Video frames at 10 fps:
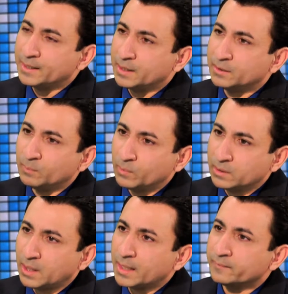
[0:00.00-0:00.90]
and, a
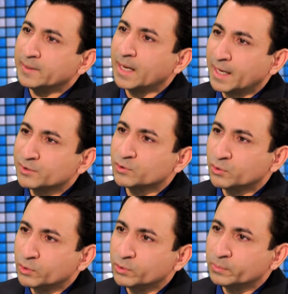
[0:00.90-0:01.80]
lot of it has to
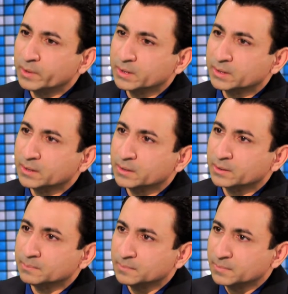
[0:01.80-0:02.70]
do with
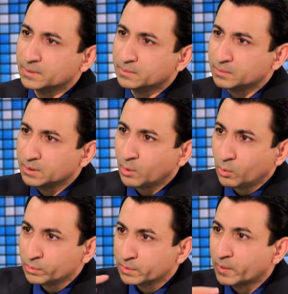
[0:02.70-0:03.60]
um the
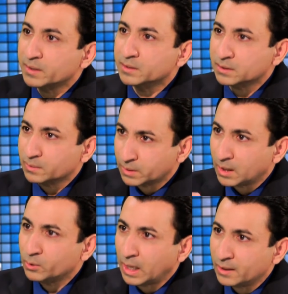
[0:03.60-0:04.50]
whole crisis, the
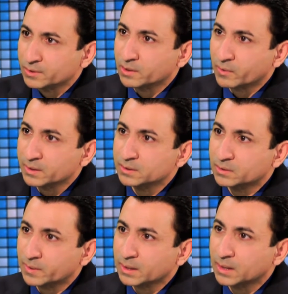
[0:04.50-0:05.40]
whole housing crisis,
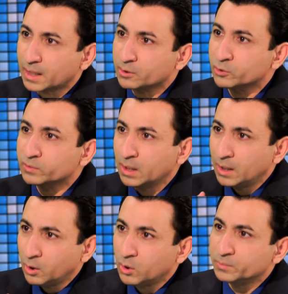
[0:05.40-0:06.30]
correct? A lot of those
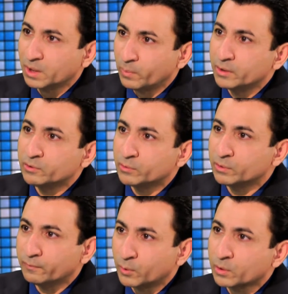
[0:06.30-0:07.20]
correct. homes that went through
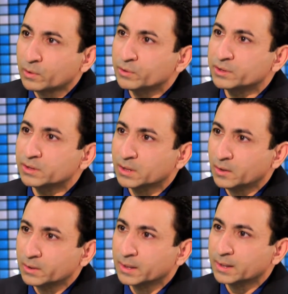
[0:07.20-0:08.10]
the foreclosures and
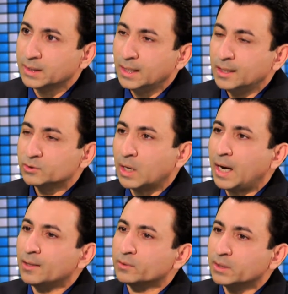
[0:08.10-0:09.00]
all that. So
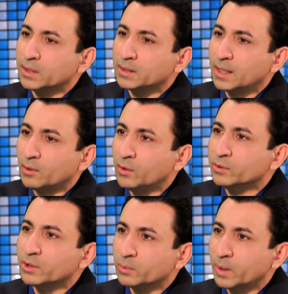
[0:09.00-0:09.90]
how do they get on
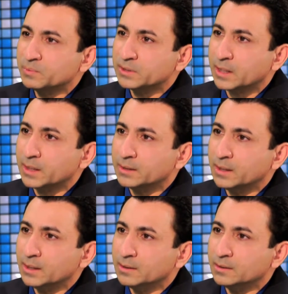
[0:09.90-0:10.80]
your website
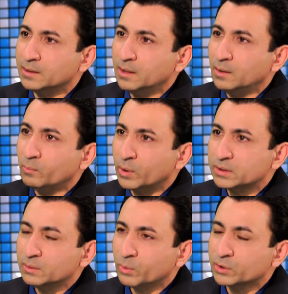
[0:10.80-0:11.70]
and what,
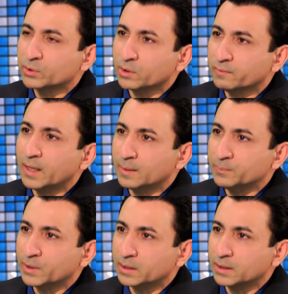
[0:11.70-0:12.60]
what sort of help
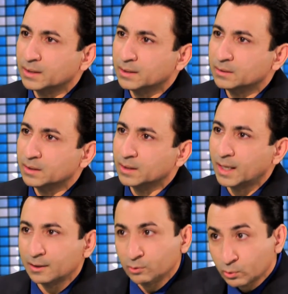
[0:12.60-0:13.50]
are they
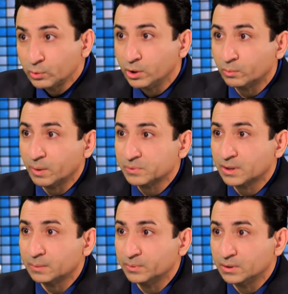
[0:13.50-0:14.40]
getting through your website sure.